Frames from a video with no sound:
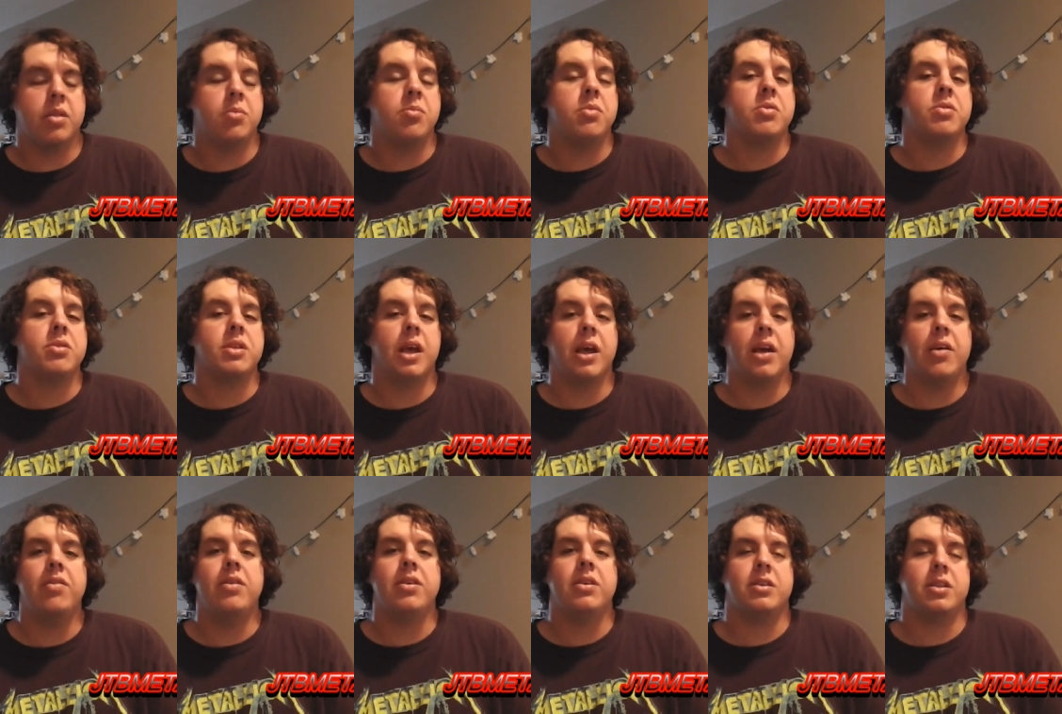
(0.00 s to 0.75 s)
the most
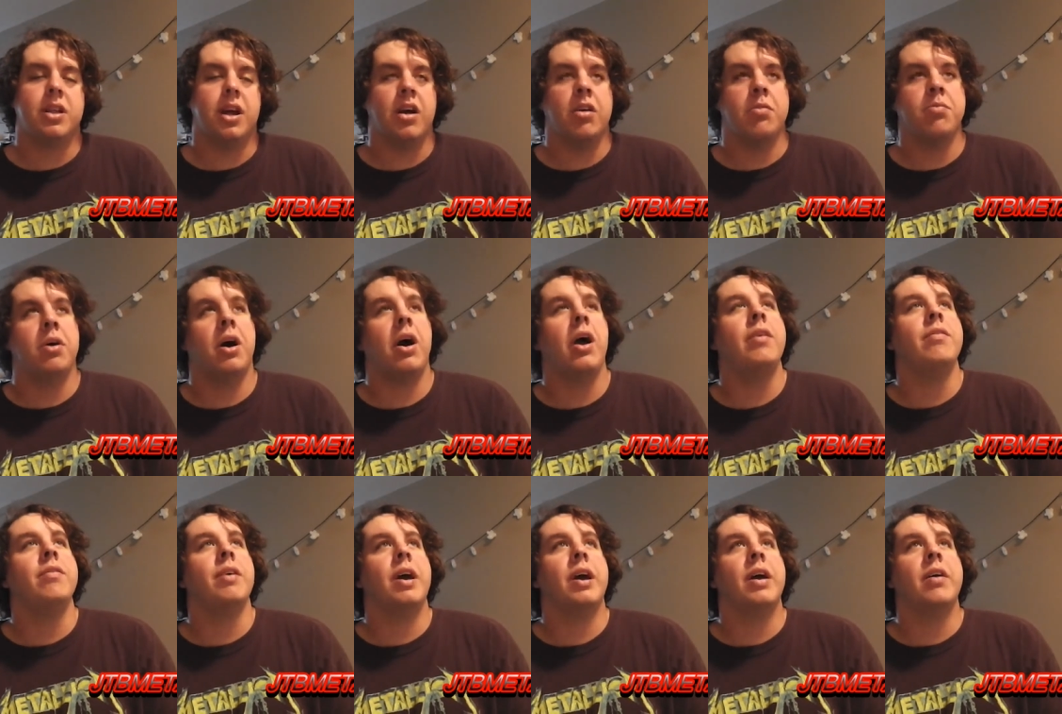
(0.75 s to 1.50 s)
heaviest album
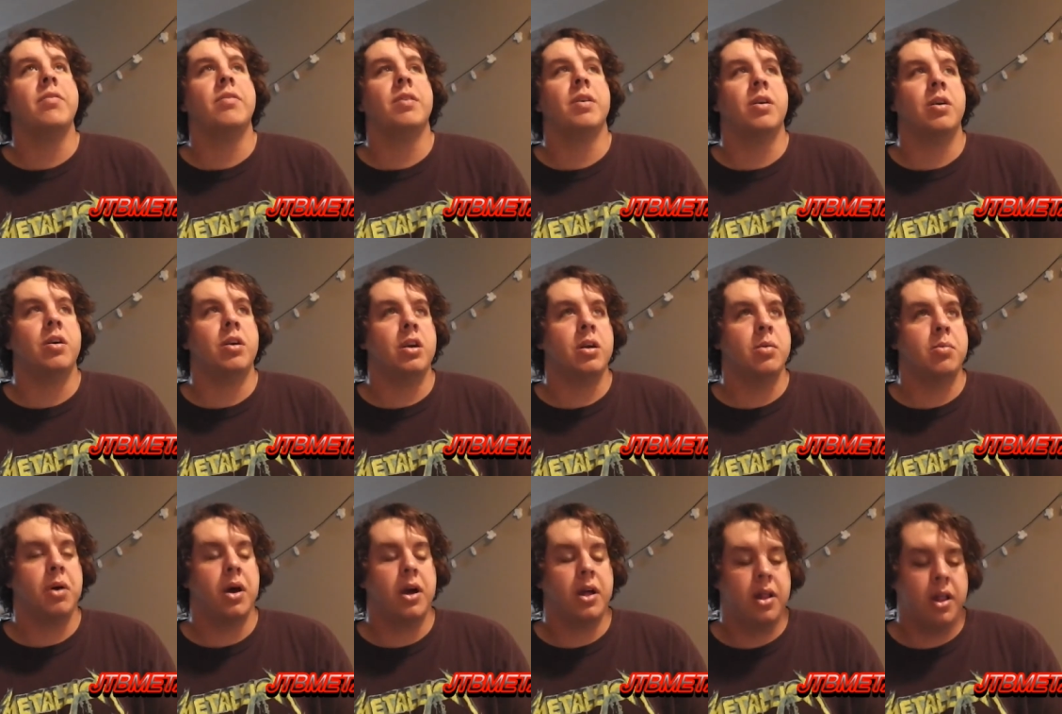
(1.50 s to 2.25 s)
I've ever heard in my